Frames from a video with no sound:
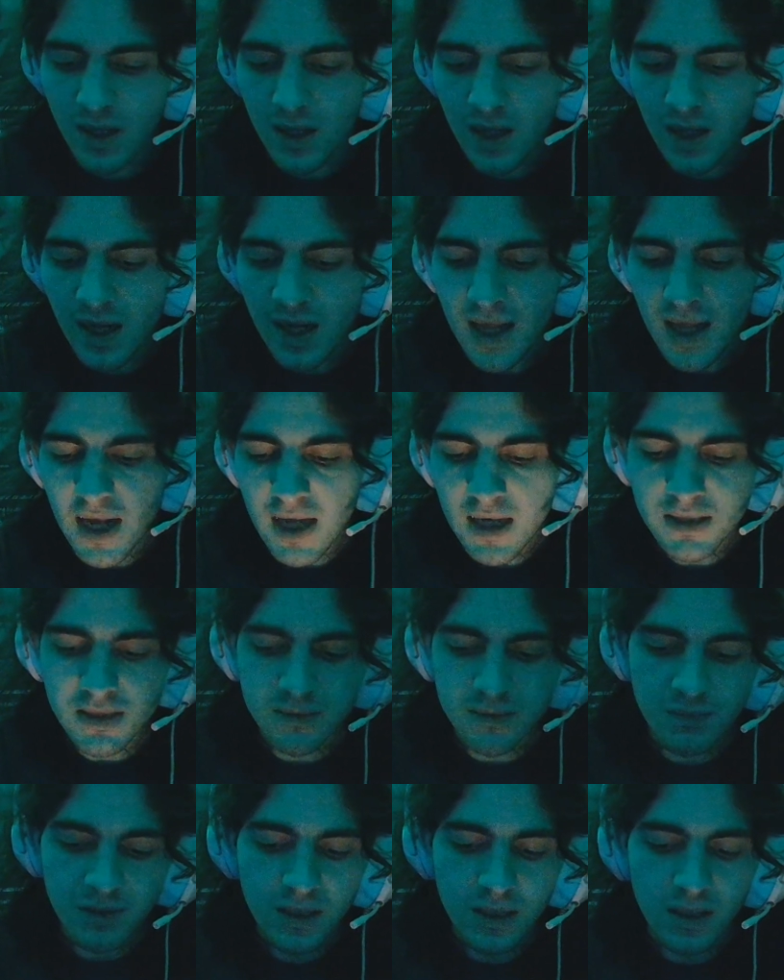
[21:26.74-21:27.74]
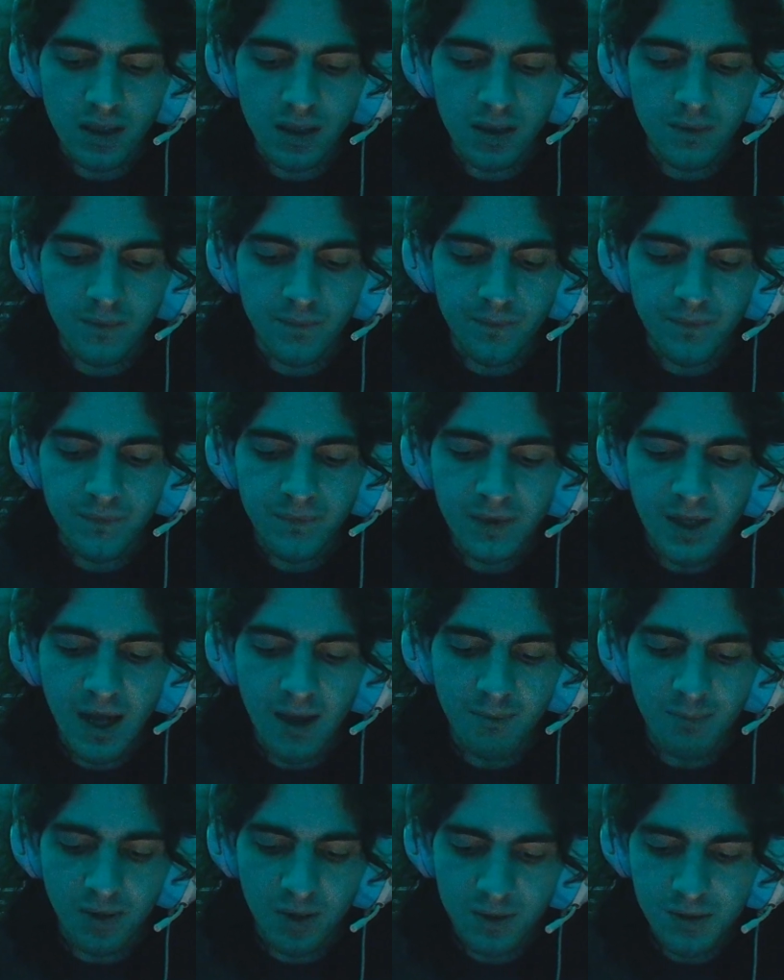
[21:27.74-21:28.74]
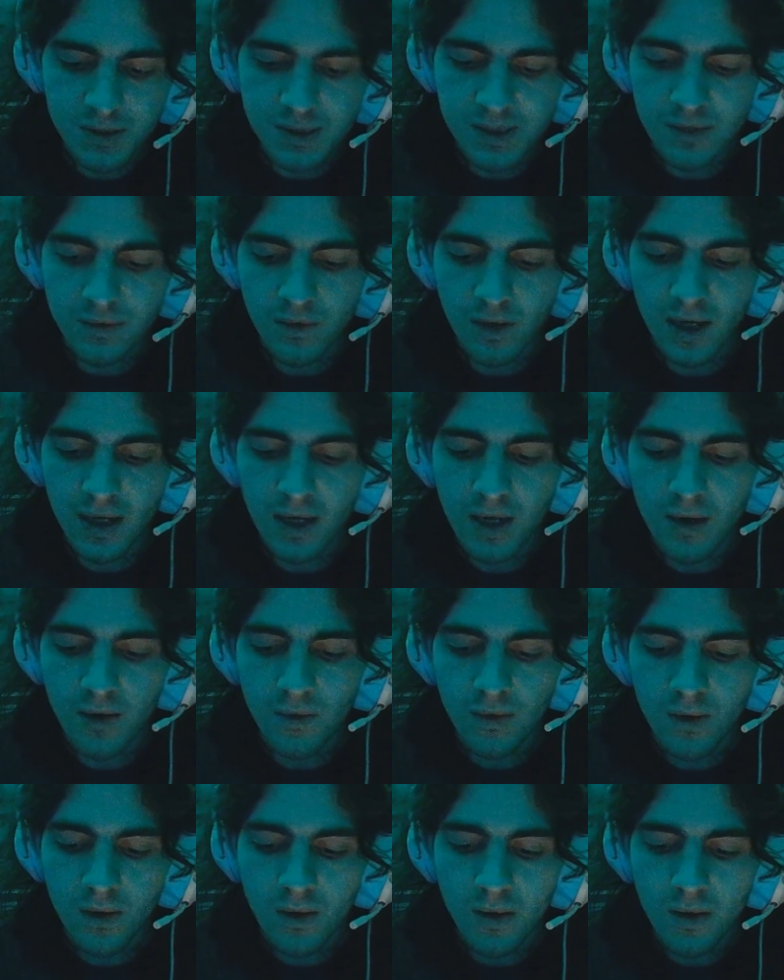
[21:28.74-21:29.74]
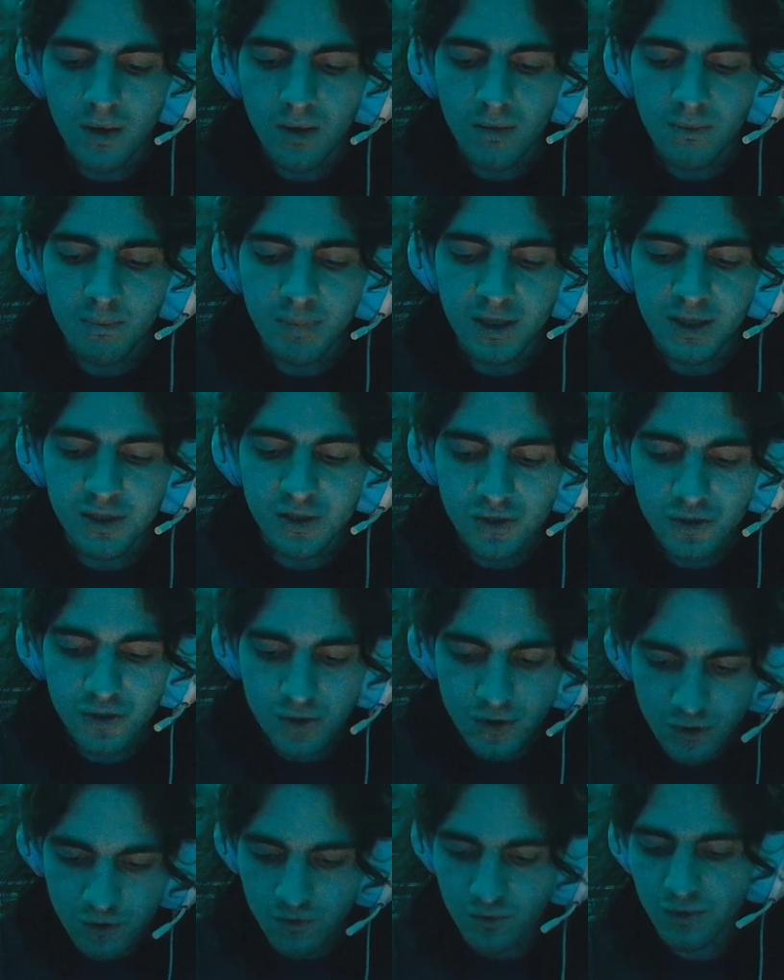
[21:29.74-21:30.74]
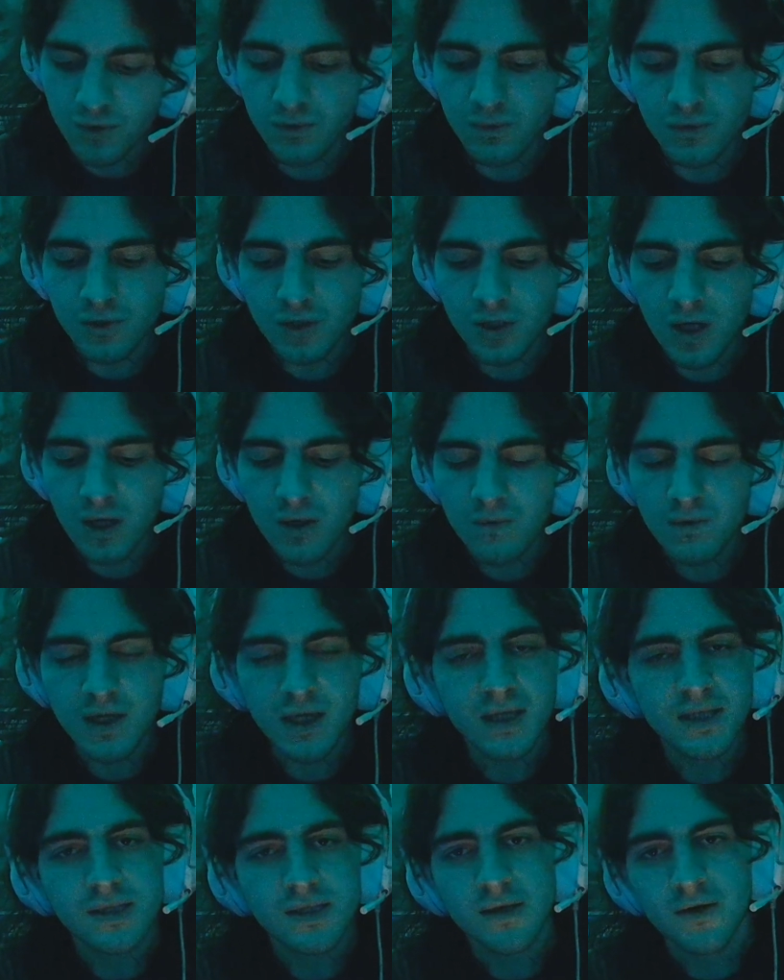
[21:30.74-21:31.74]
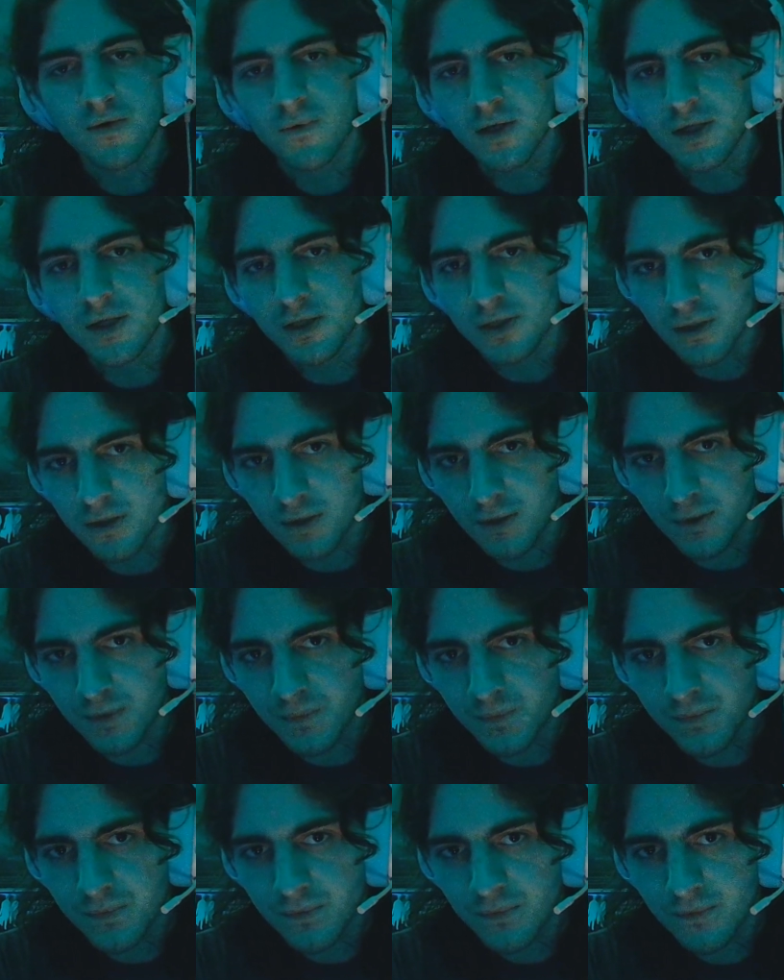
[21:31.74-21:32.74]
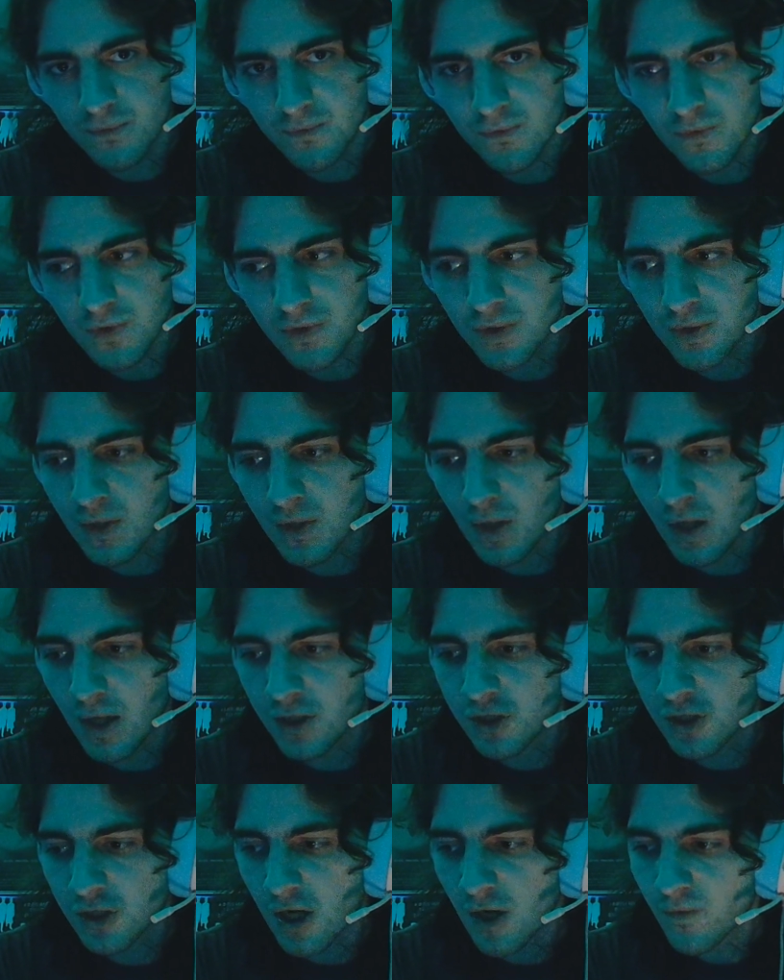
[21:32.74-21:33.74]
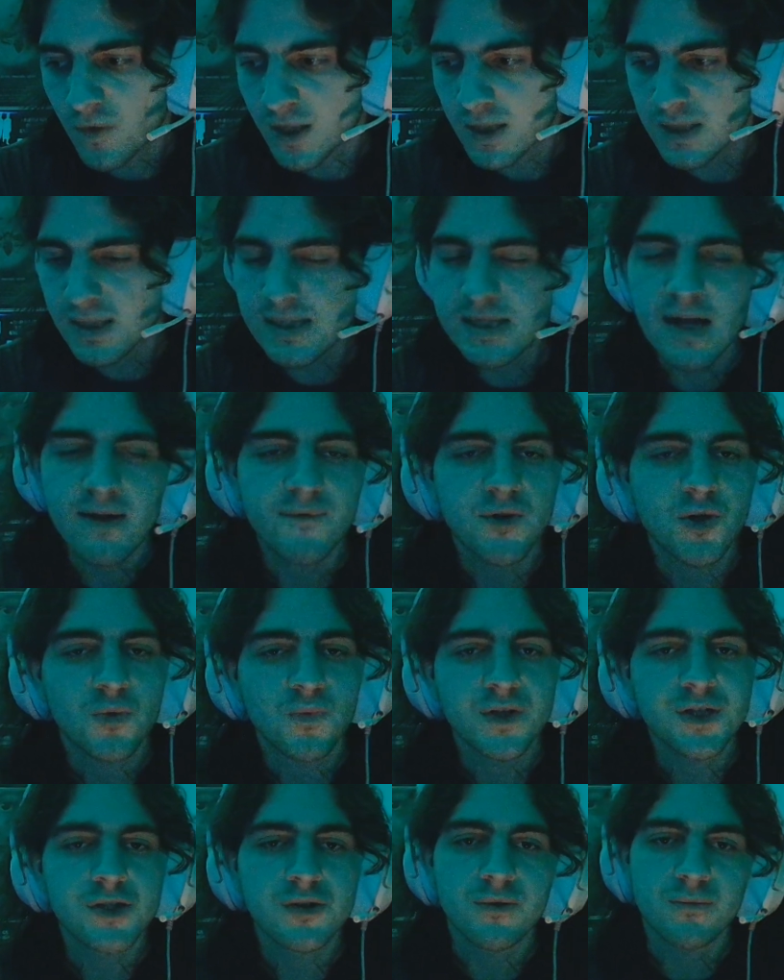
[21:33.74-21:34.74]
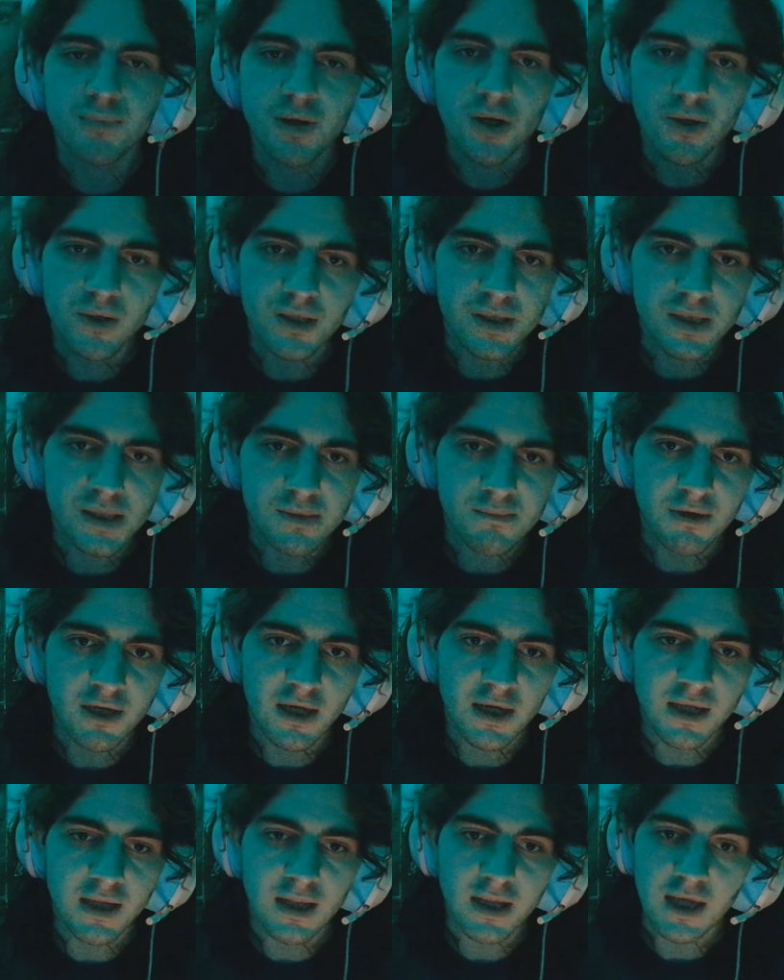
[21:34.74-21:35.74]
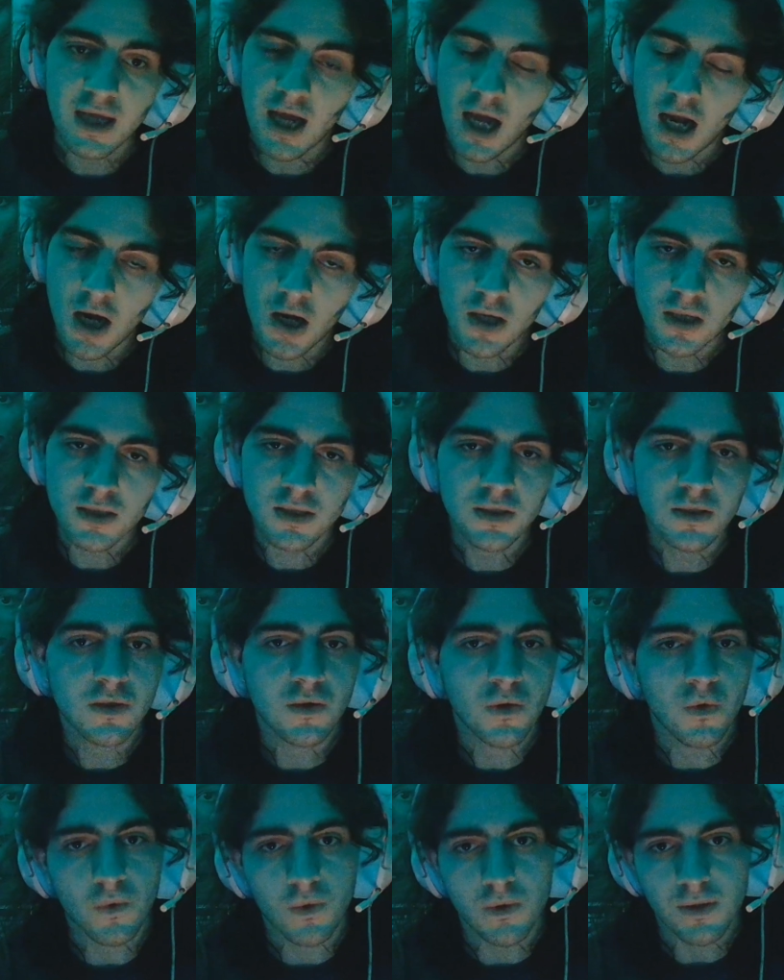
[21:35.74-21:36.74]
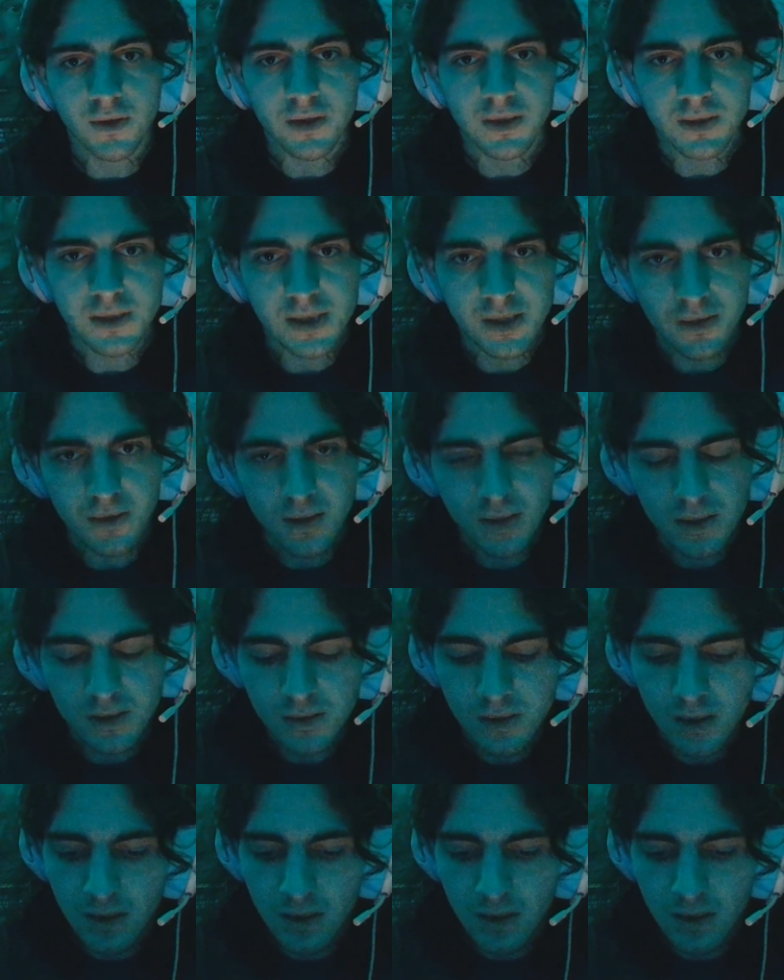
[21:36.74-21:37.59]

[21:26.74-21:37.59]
And I hate to be that person right now, but it's true. John Wick isn't original. John Wick doesn't have an original bone in his body, the character or the series.